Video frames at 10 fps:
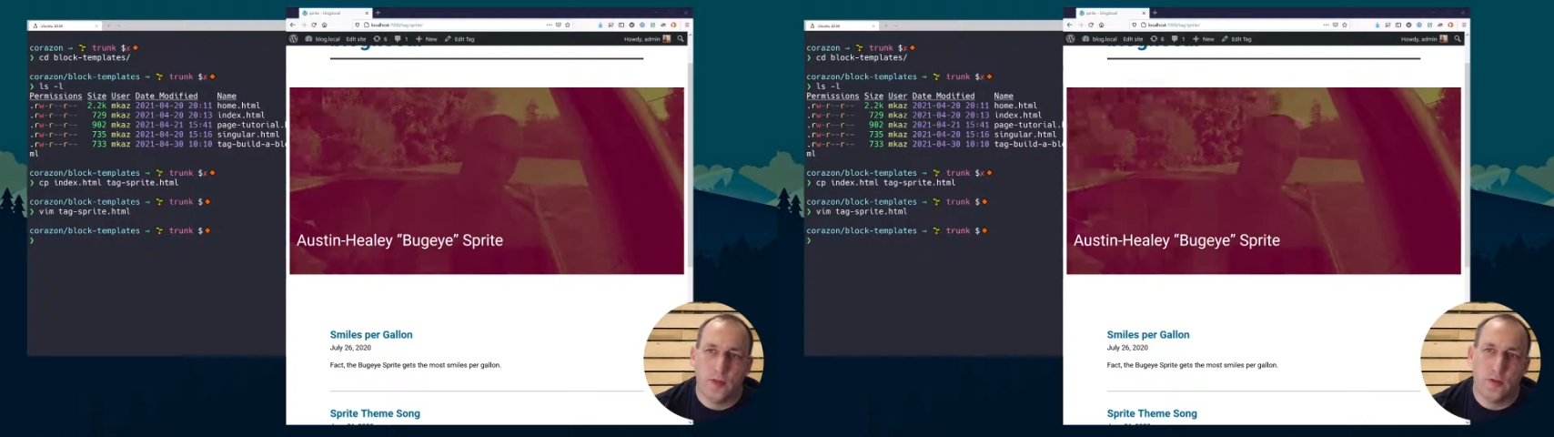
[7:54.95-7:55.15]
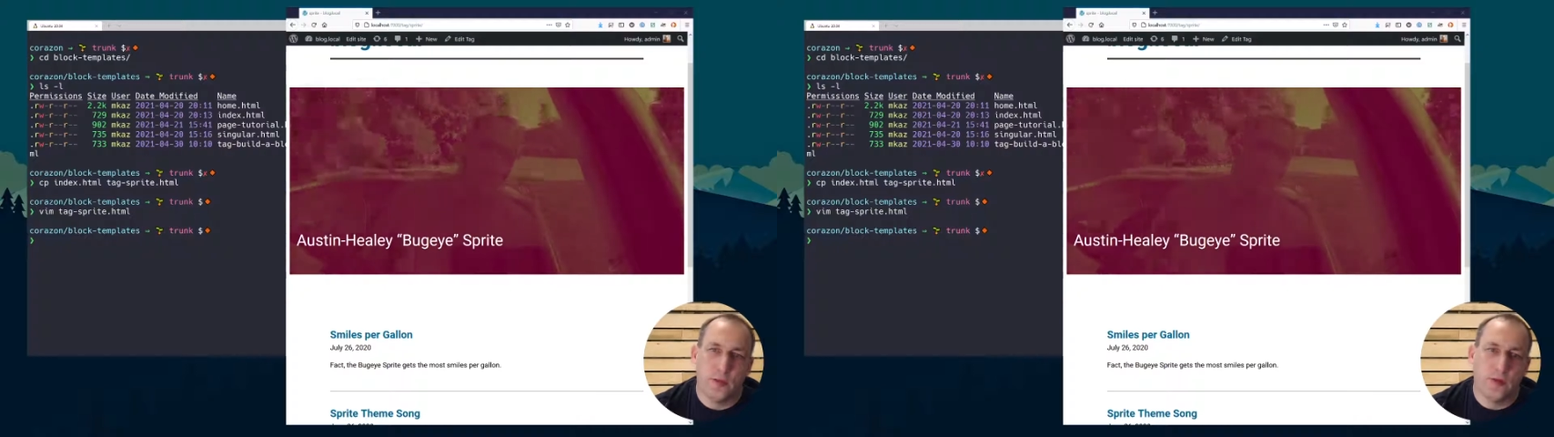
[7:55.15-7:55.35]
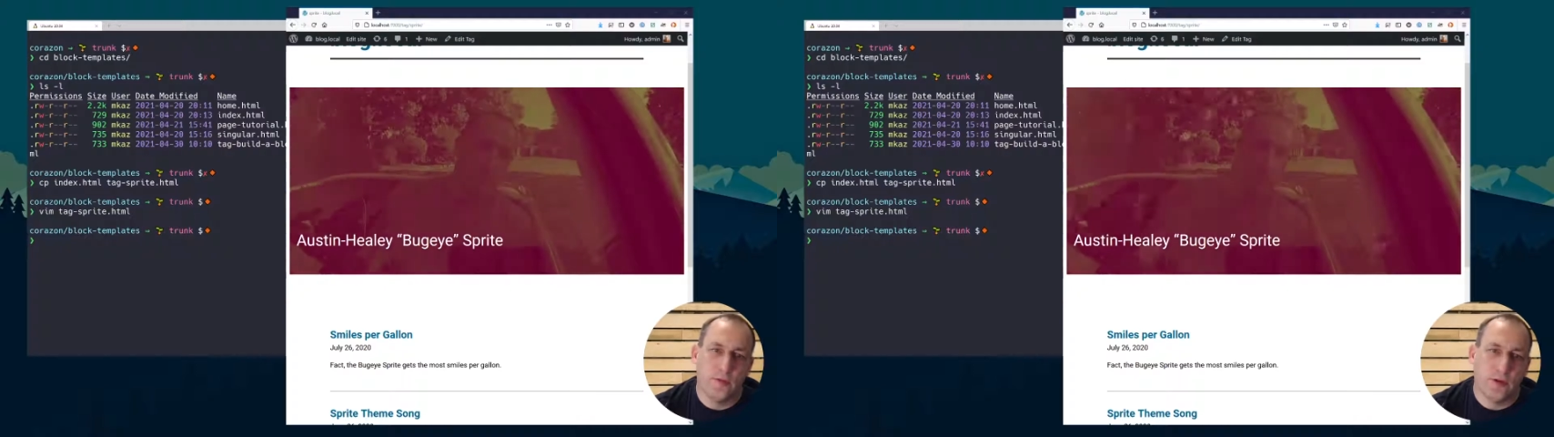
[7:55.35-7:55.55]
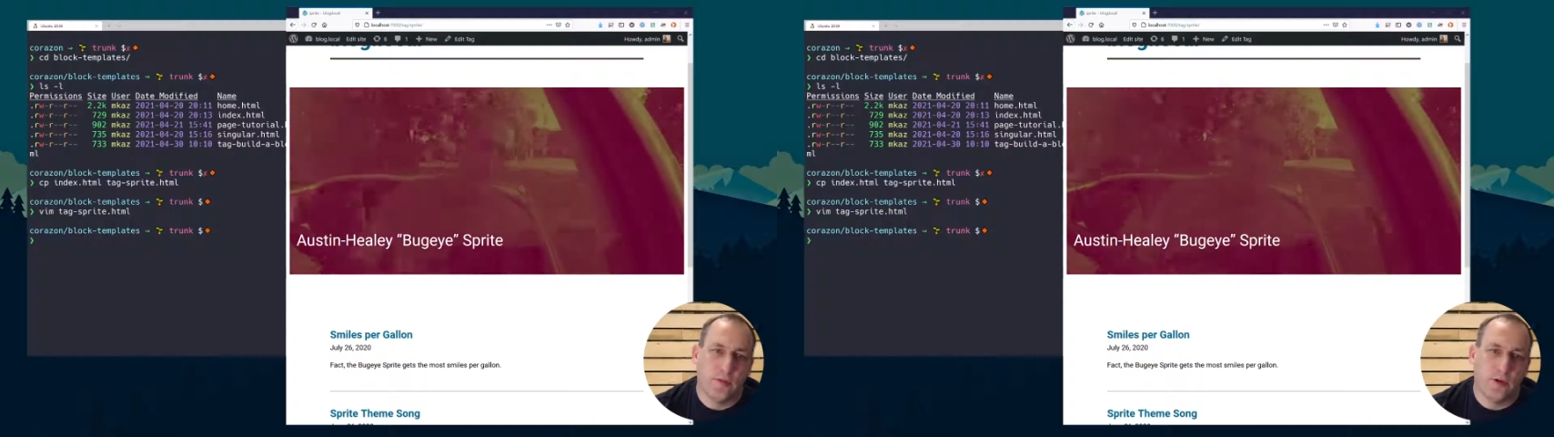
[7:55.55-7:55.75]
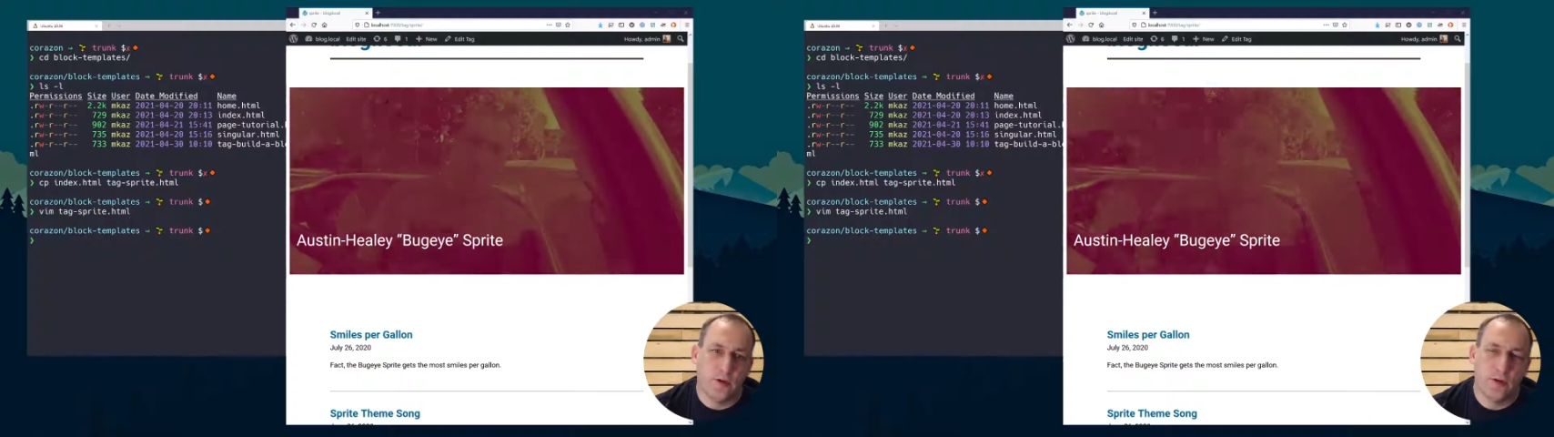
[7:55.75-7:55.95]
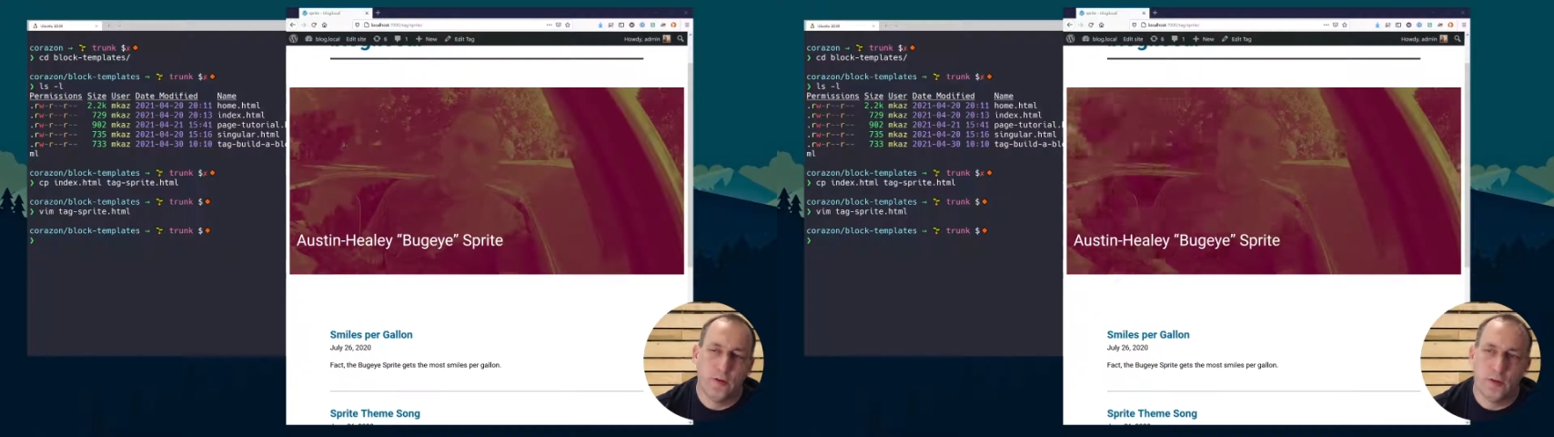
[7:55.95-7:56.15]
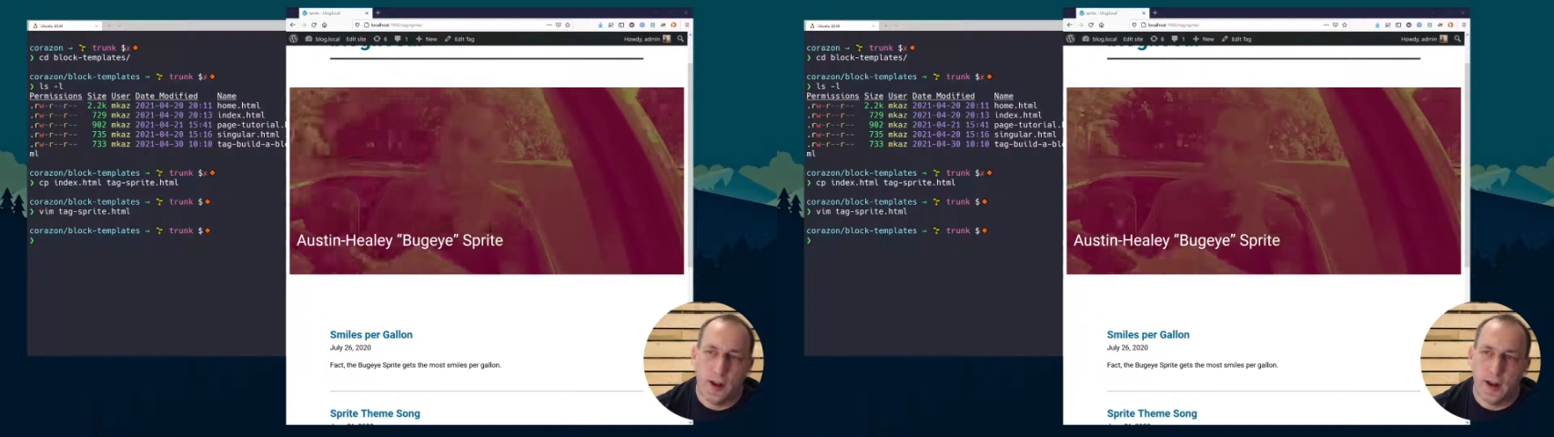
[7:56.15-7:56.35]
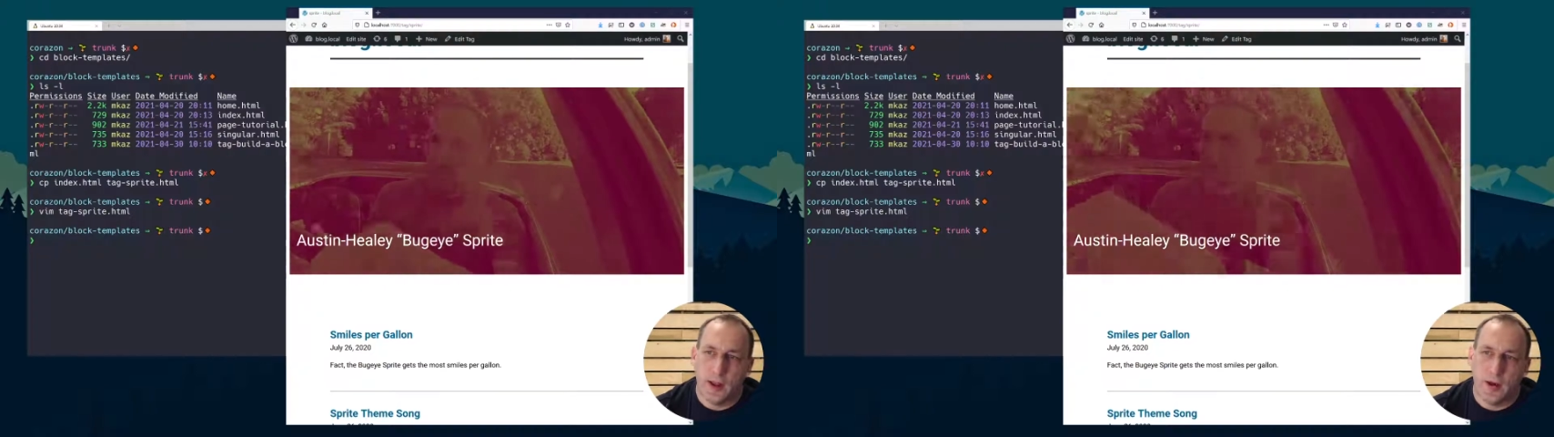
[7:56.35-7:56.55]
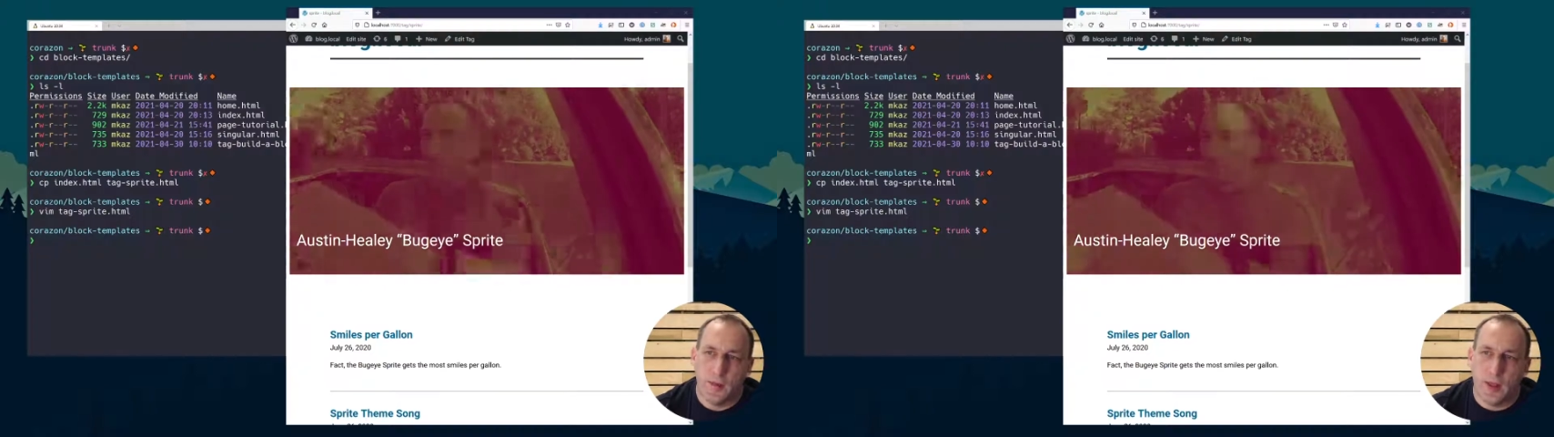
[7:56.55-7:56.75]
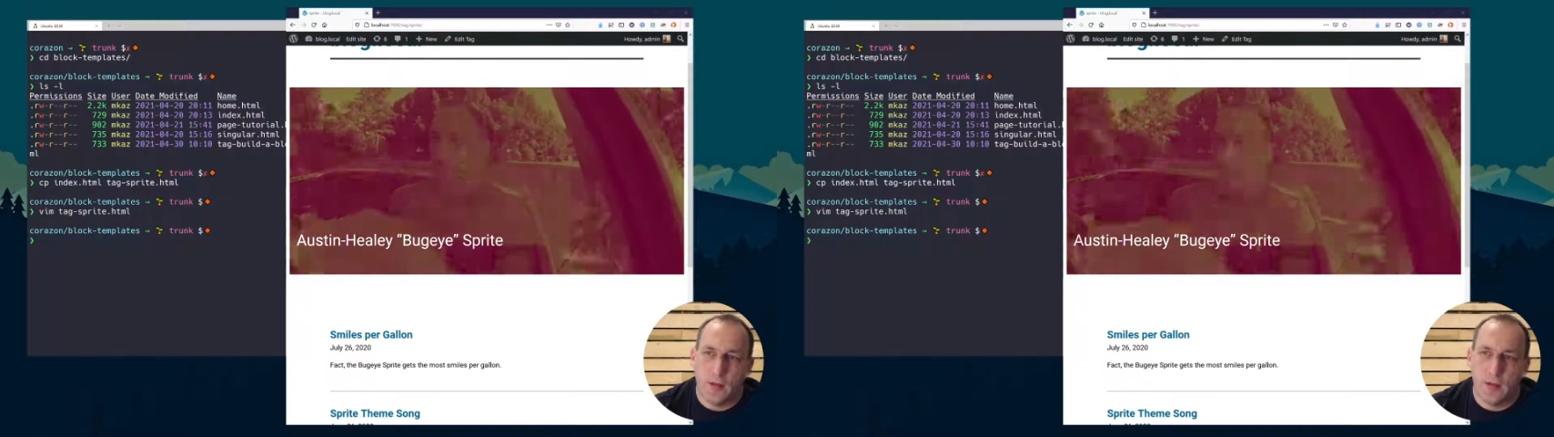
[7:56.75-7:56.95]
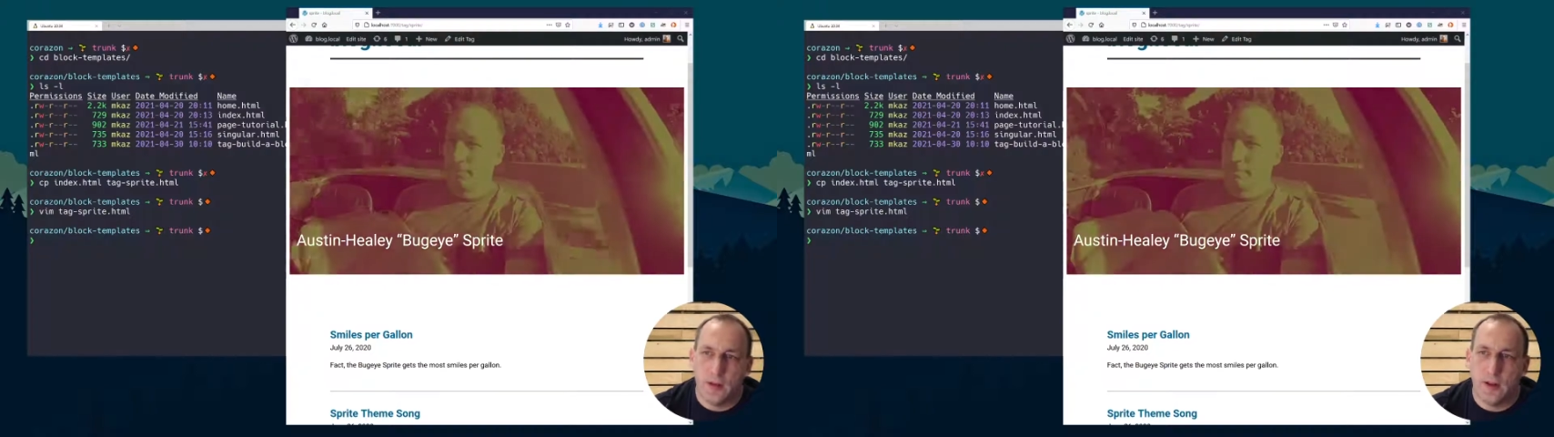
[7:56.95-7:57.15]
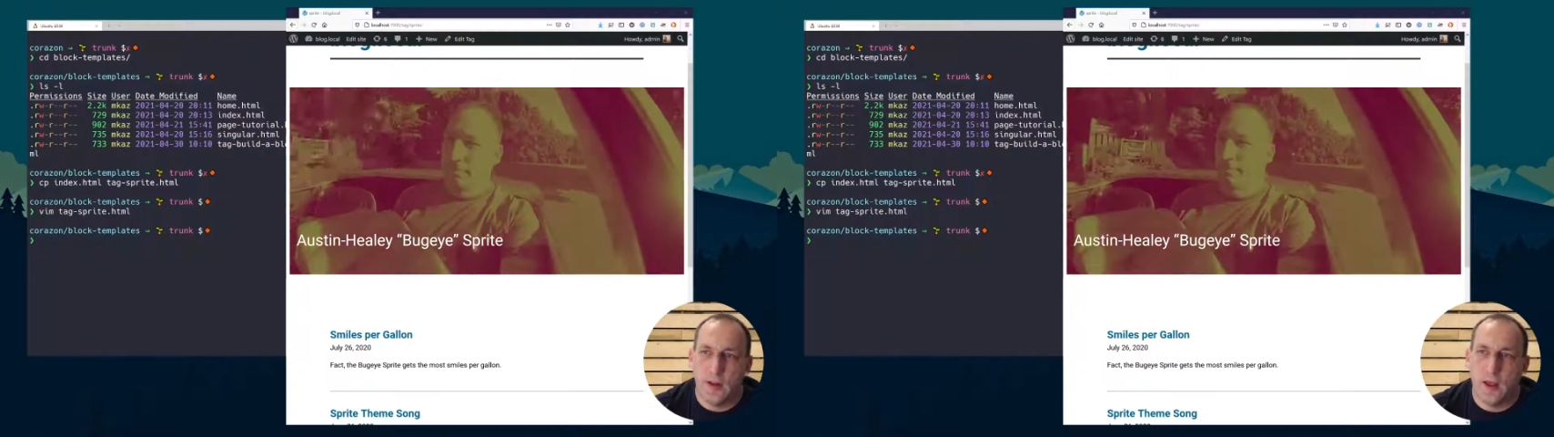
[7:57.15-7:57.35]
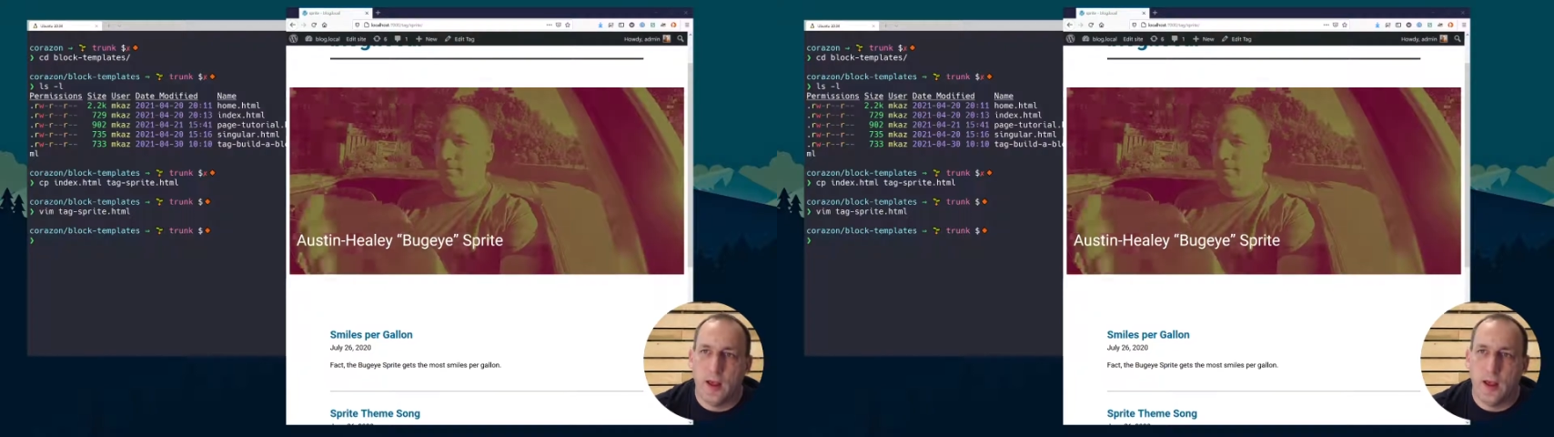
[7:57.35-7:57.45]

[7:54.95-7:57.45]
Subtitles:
It's a really cool feature. Try it out, play with it.